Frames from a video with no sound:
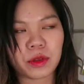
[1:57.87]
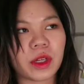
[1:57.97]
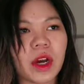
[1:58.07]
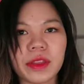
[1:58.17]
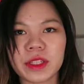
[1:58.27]
So I
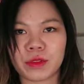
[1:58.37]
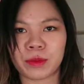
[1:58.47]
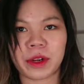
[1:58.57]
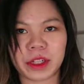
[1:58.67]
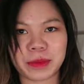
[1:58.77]
got these for
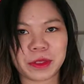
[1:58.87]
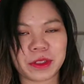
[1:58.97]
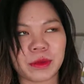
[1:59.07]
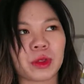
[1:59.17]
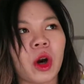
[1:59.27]
products because
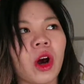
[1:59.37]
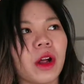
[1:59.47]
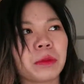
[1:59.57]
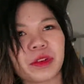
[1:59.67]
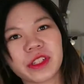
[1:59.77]
they were
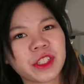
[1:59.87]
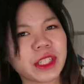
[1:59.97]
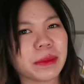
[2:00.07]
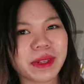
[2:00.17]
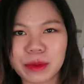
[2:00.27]
all pretty
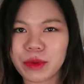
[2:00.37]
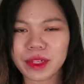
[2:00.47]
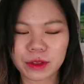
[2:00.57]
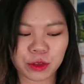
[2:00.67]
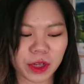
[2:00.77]
cheap and I
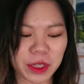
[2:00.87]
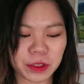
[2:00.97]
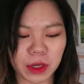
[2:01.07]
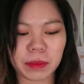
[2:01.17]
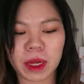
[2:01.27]
wanted to try
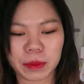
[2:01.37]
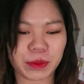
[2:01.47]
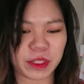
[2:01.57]
some Papa